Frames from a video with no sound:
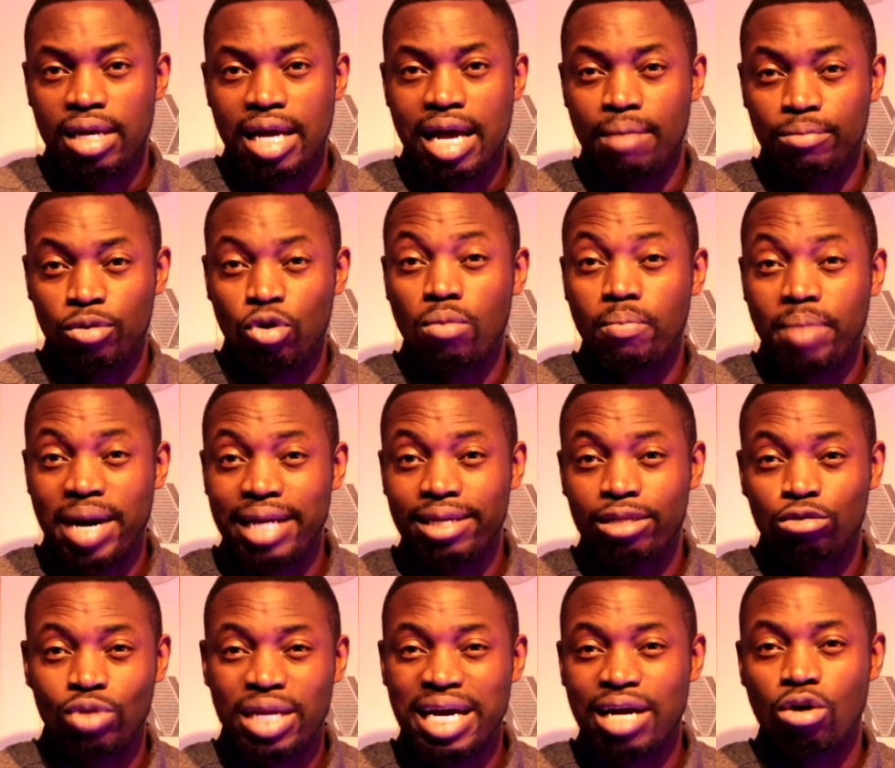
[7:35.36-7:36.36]
I'm not buying
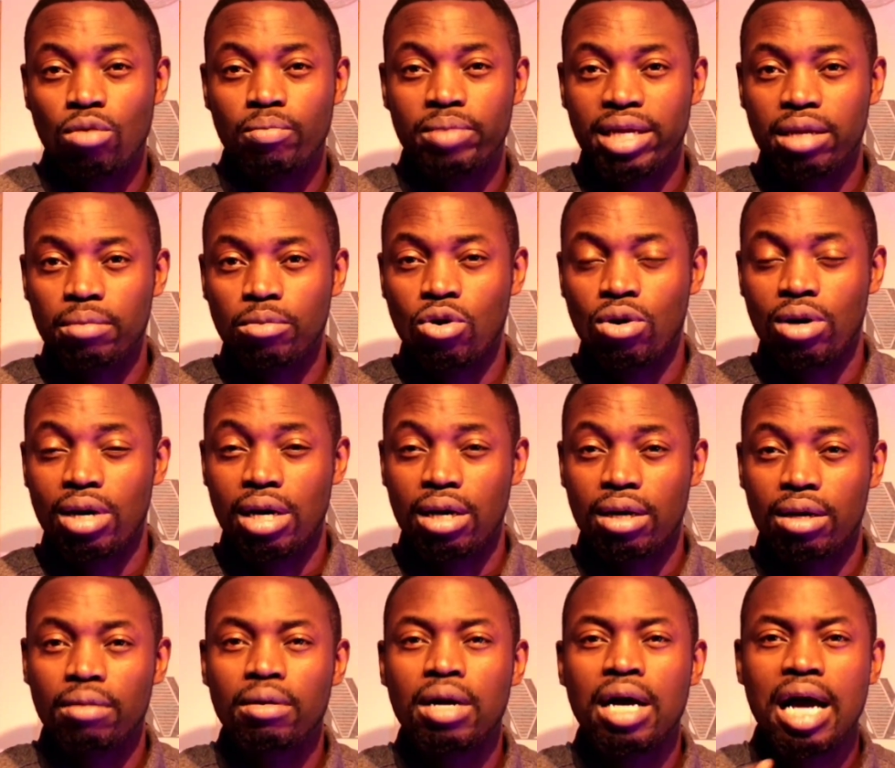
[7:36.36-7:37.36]
into that company anymore.
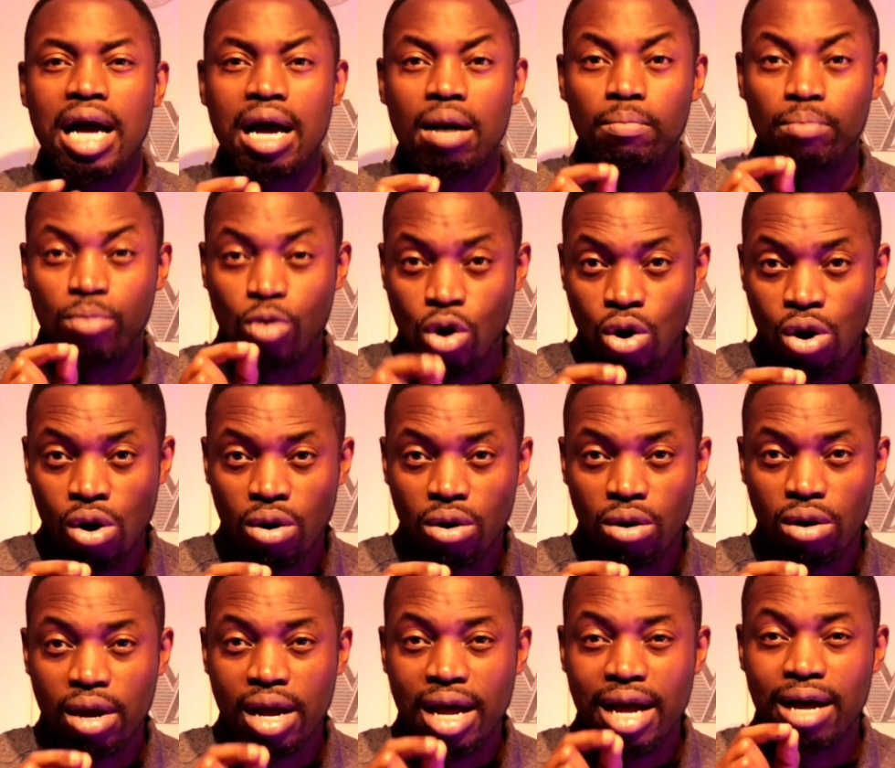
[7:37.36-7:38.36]
But
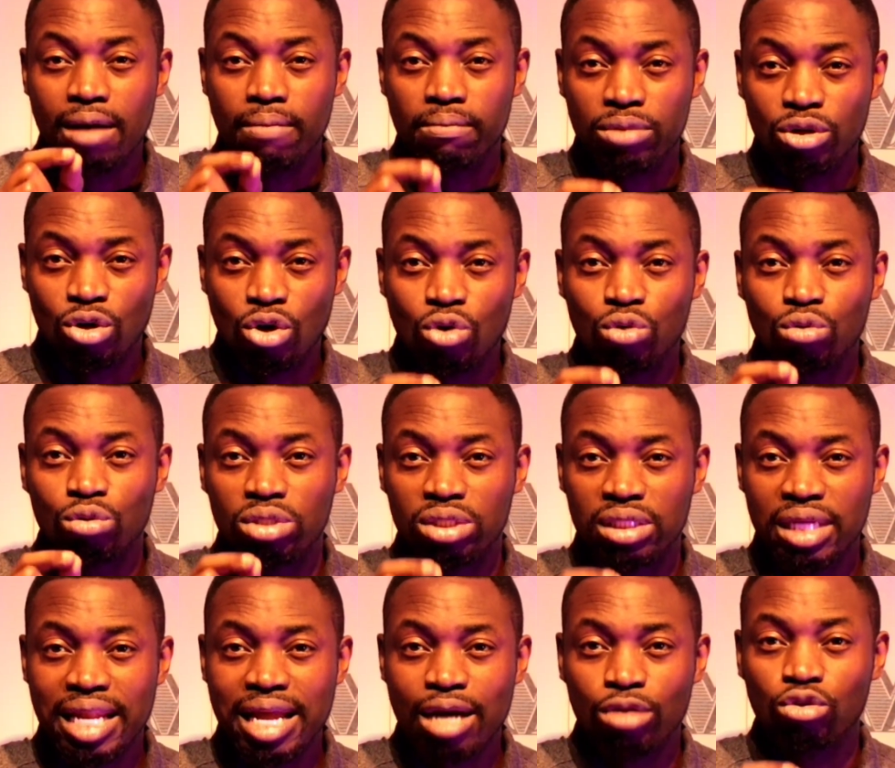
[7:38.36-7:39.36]
I'm not going to
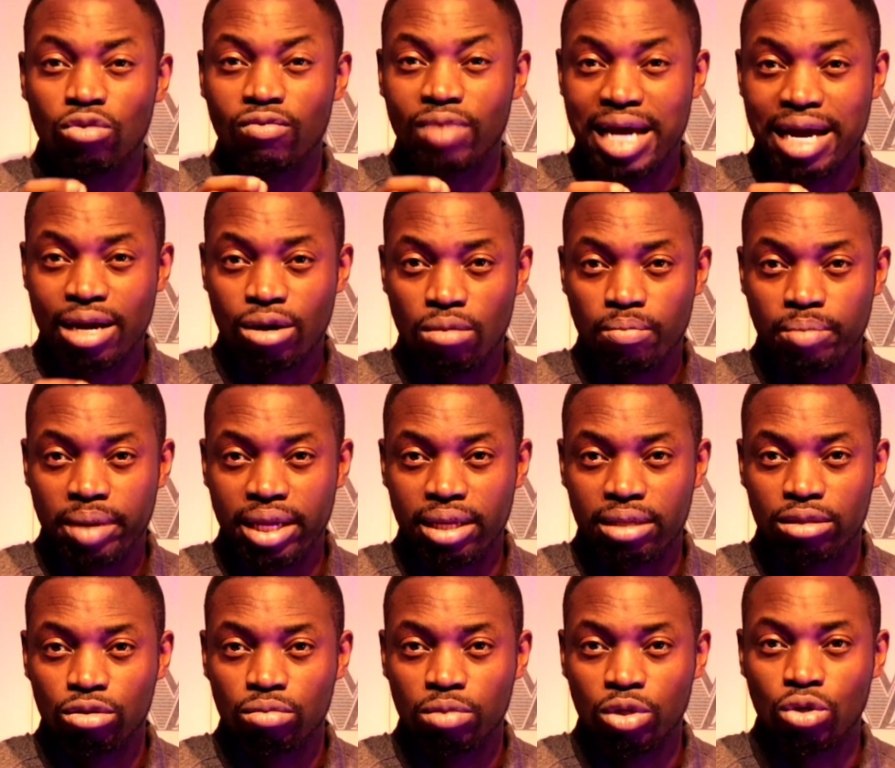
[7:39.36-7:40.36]
sell out of that company
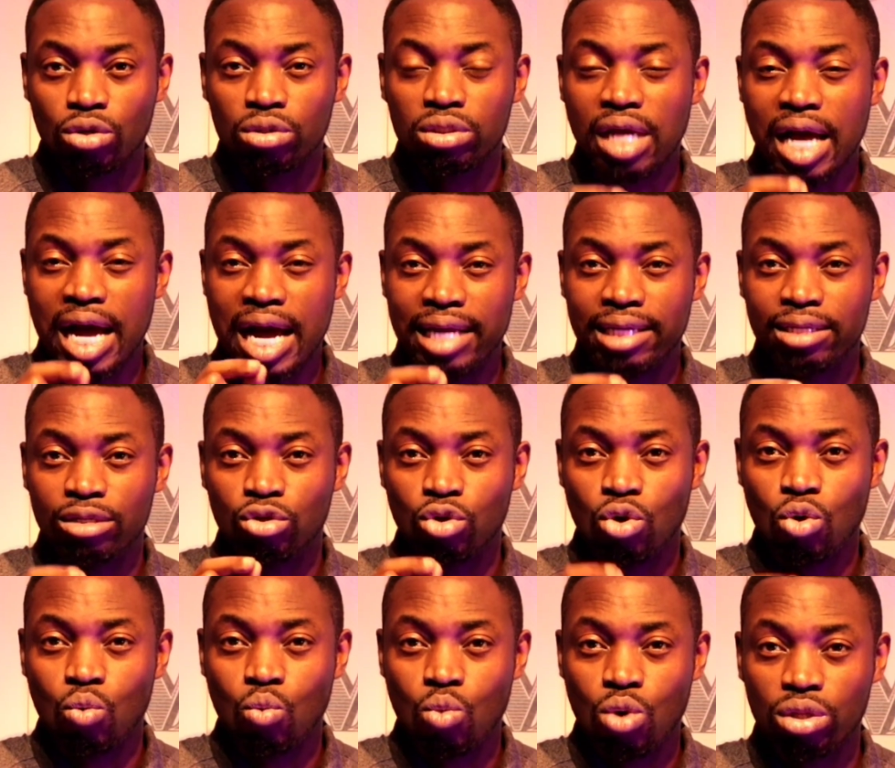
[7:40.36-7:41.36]
because I
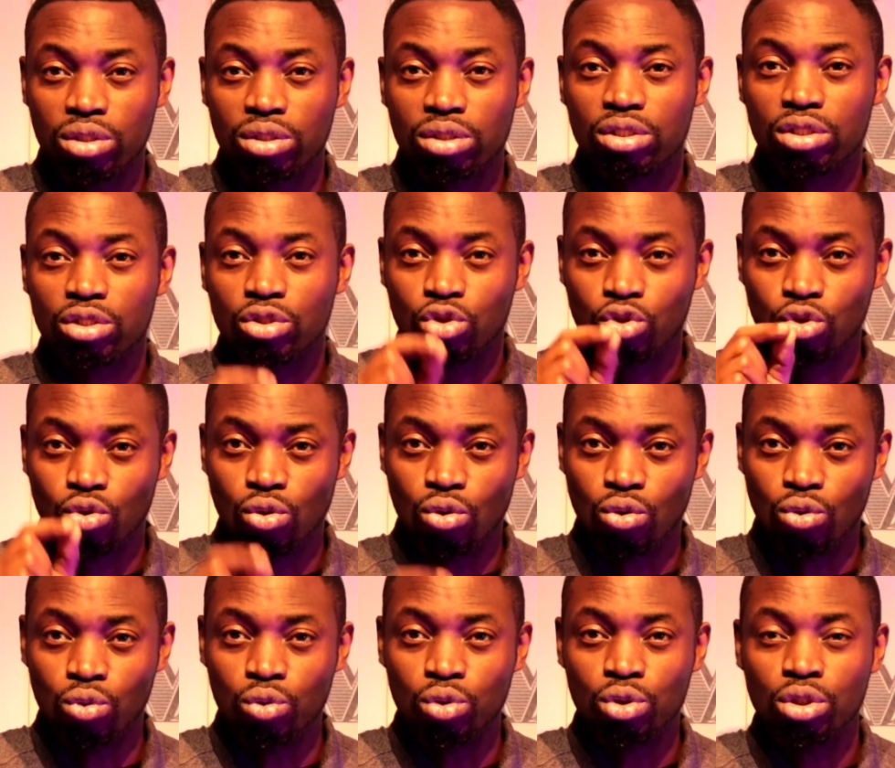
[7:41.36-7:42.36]
don't want to
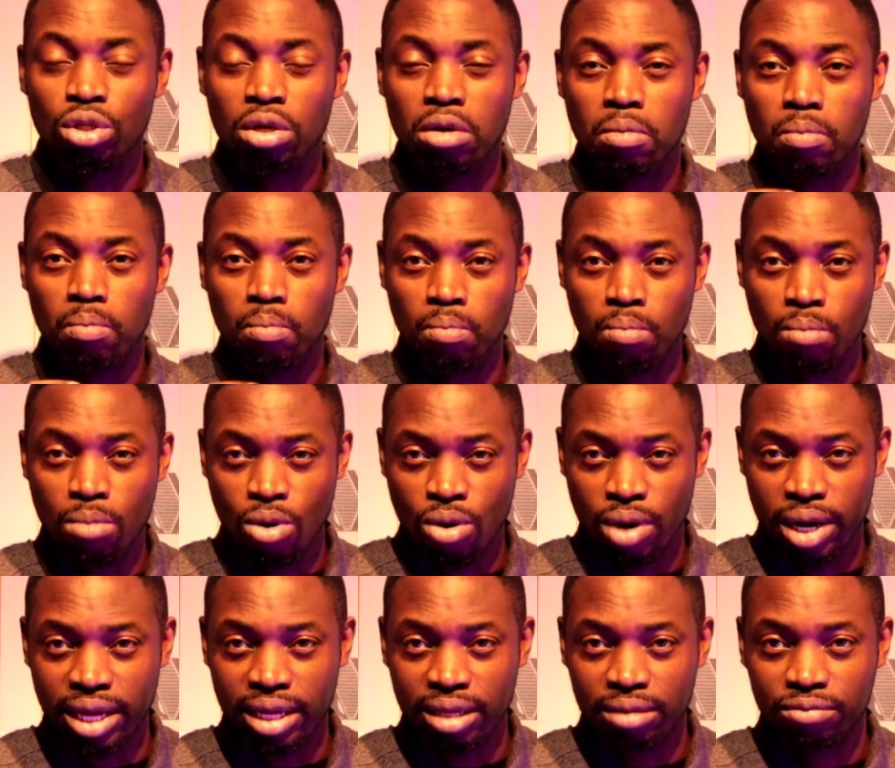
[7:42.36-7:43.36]
lose
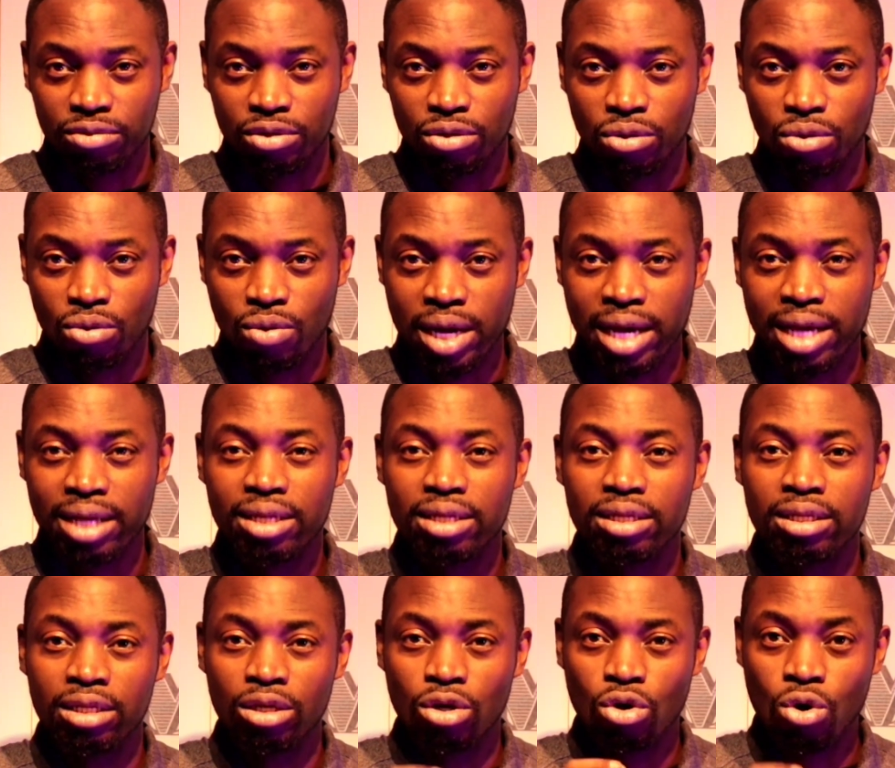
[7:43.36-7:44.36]
money. Right?
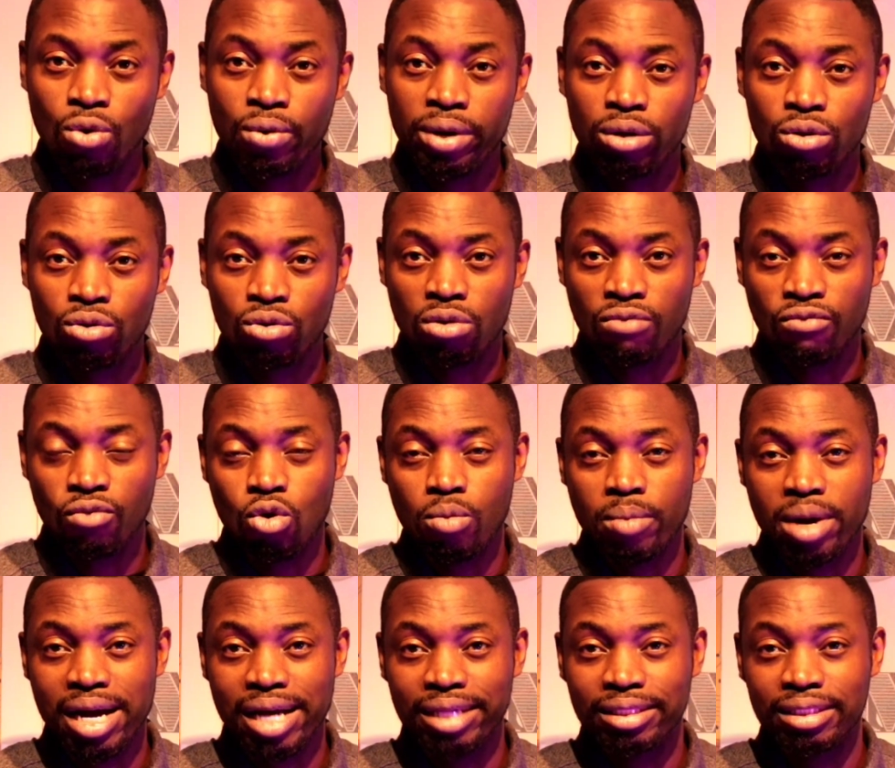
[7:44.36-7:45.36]
The Oracle of
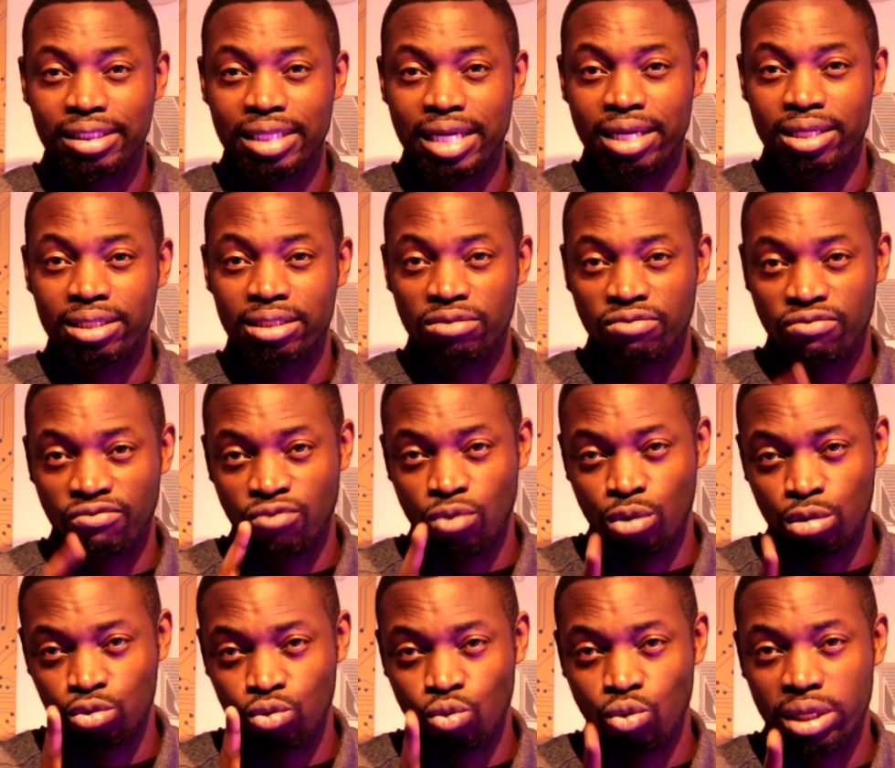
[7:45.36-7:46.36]
Omaha says the
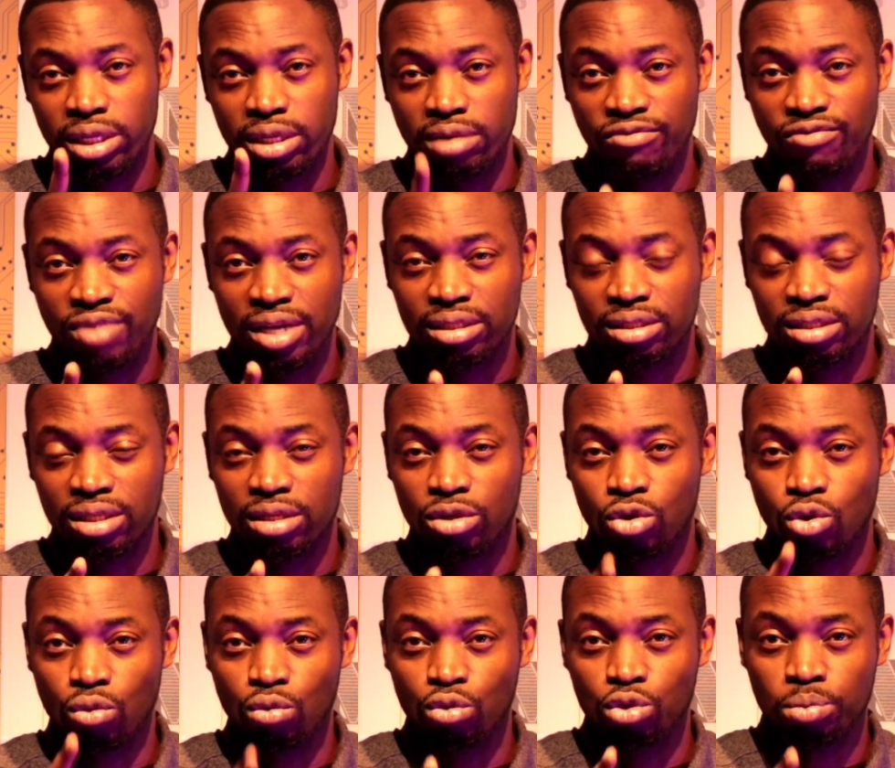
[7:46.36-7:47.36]
first rule in investing,
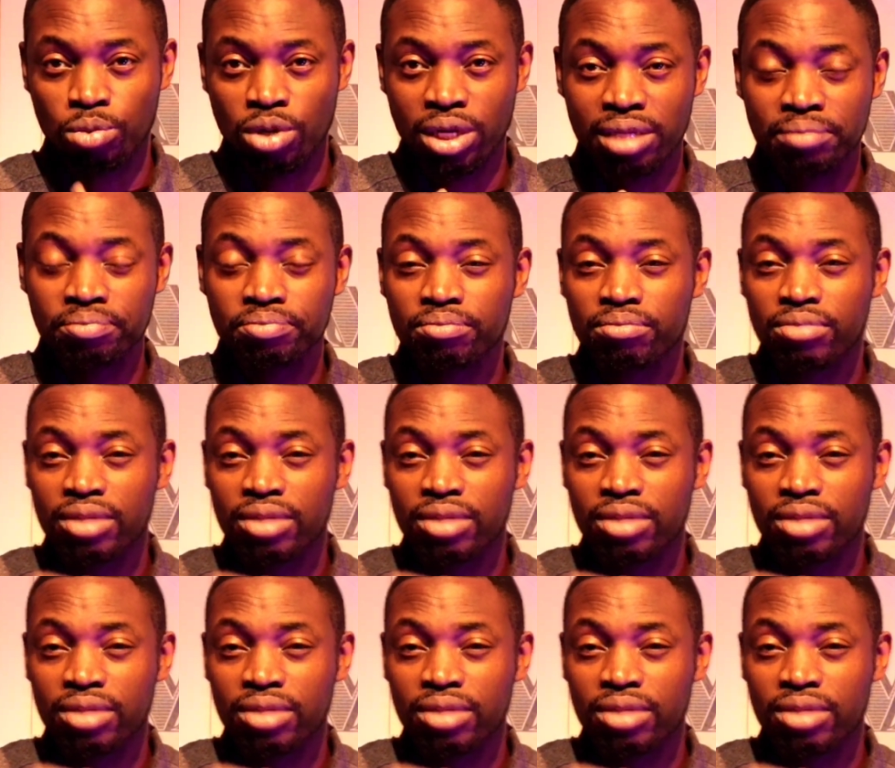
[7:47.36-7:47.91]
don't lose money.